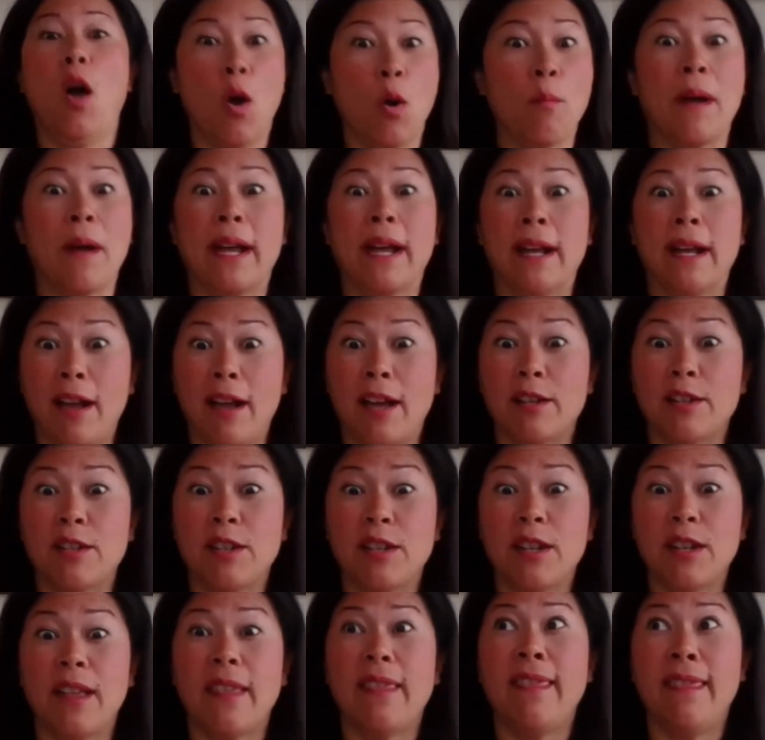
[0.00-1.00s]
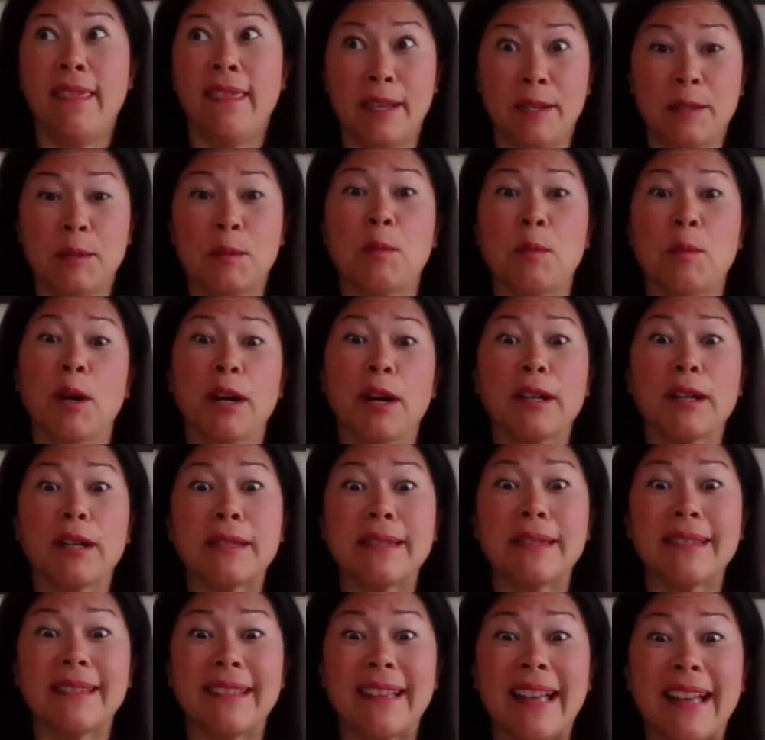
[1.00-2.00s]
oh my gosh this
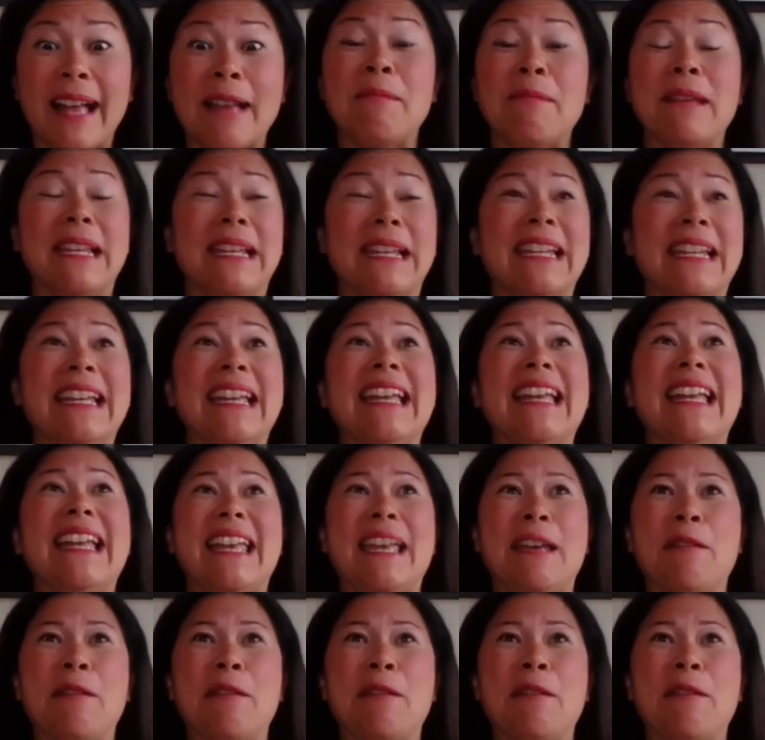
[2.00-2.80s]
works i mean